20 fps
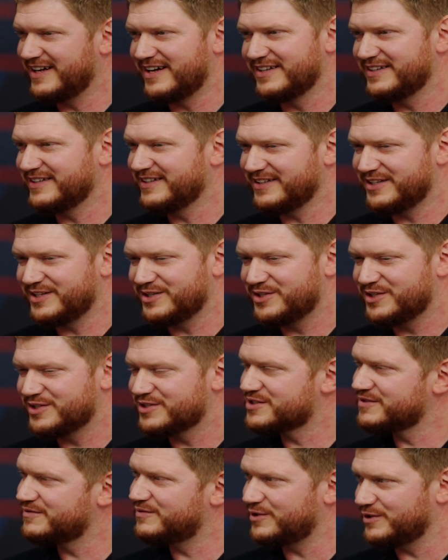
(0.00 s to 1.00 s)
No, you
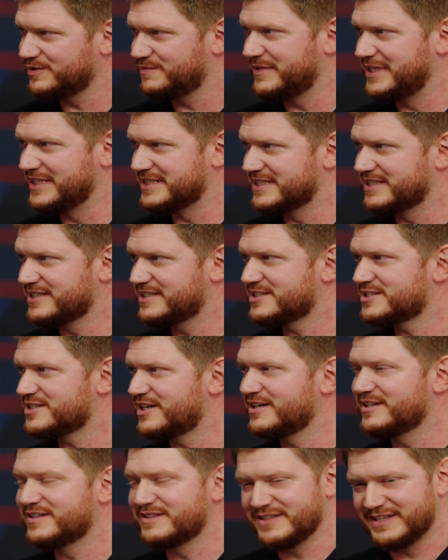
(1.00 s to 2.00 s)
use a voltmeter.
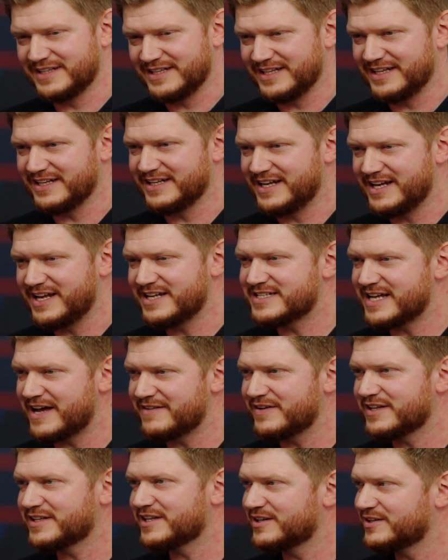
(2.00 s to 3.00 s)
So it's
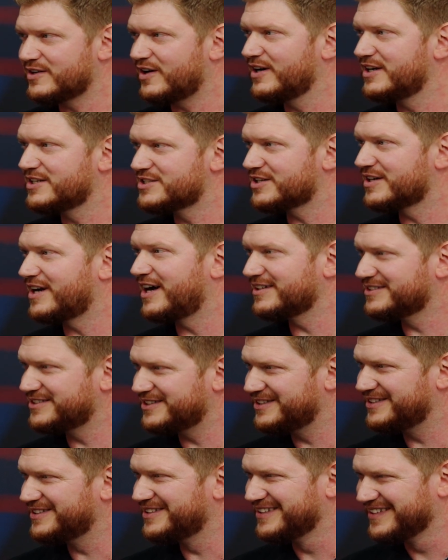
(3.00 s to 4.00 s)
having the knowledge. That's why
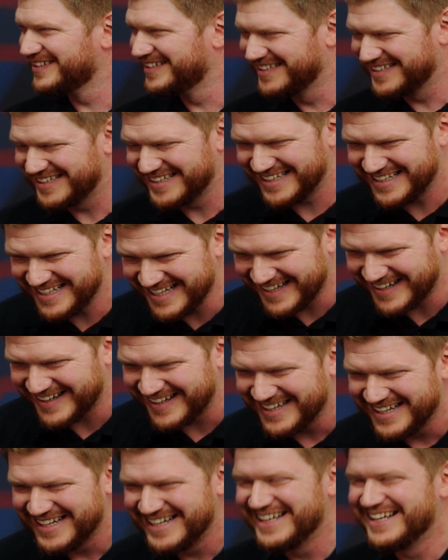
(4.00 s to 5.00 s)
my hair stands up
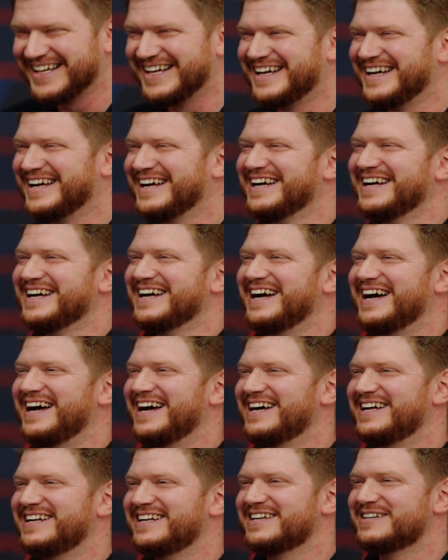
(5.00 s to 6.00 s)
sometimes.
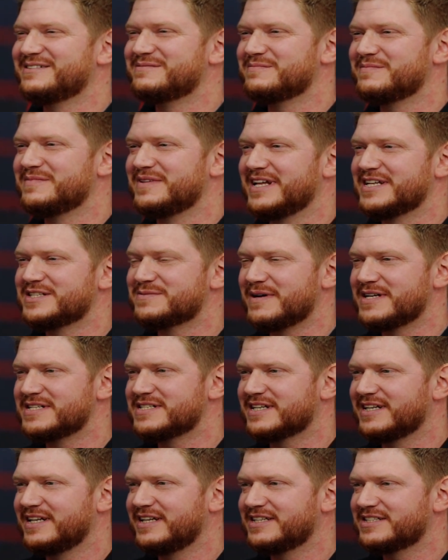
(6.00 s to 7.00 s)
And that's
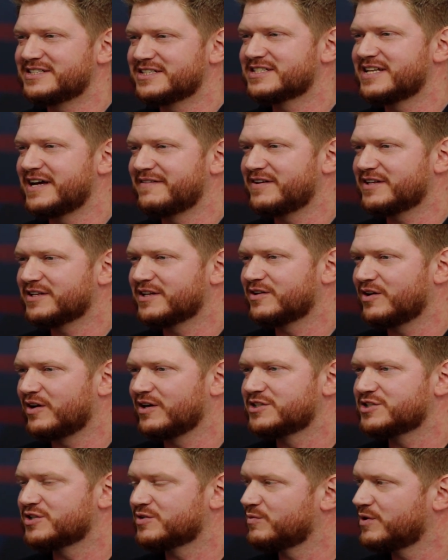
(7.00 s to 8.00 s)
basically, it's just having the
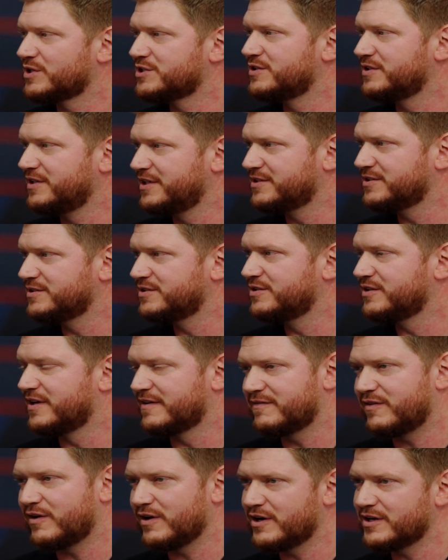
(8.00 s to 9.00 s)
knowledge on what you need to do
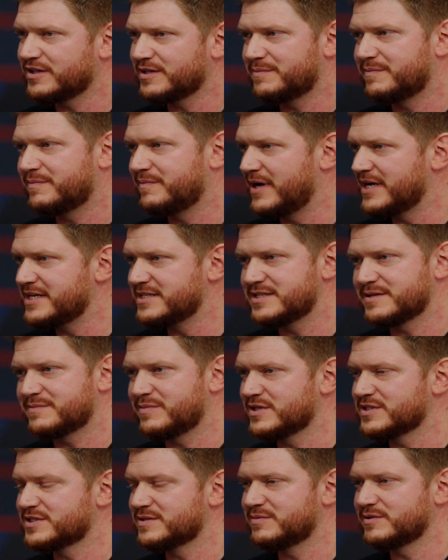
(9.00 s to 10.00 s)
and following the basic
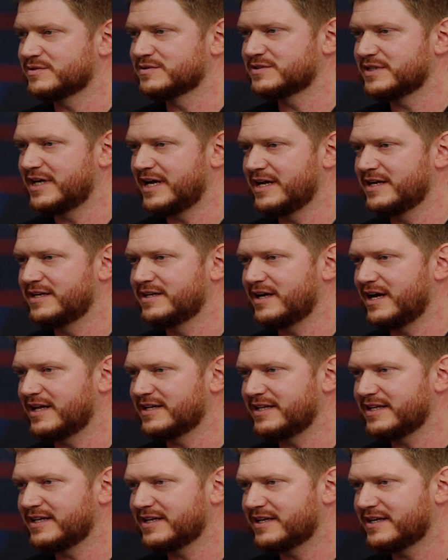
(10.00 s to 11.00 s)
principles. And I
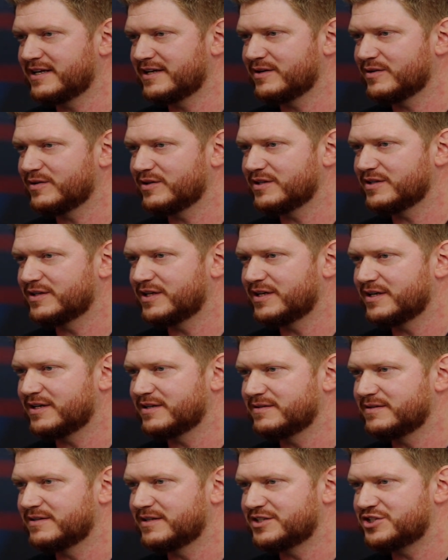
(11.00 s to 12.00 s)
think
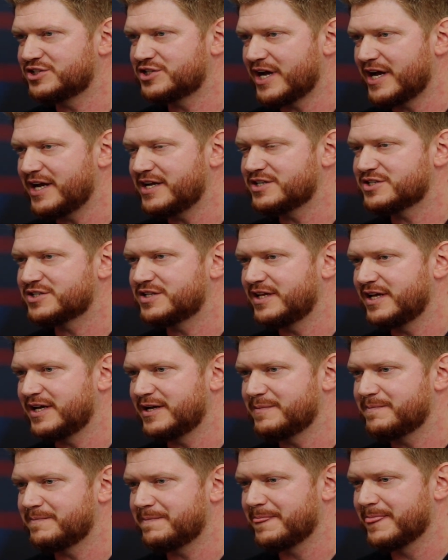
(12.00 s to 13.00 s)
the change
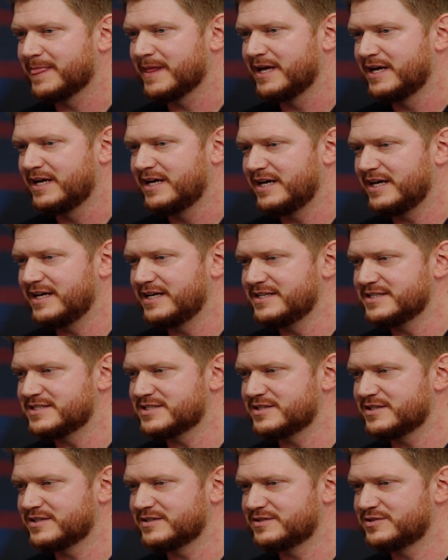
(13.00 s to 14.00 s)
there
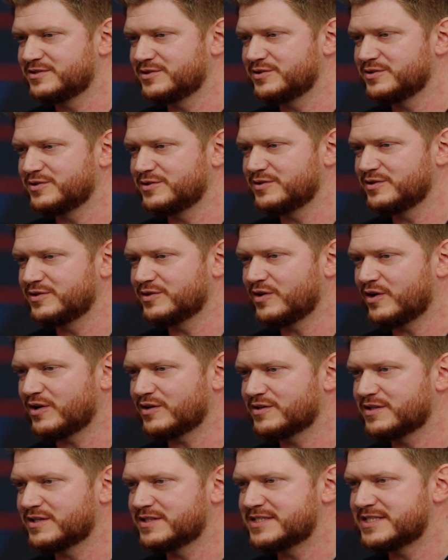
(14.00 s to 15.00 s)
is to
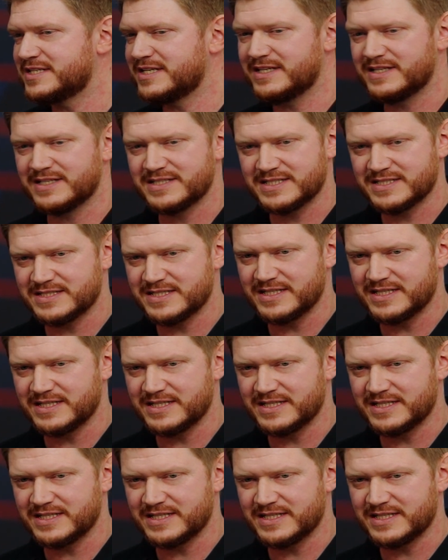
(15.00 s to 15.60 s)
not see this as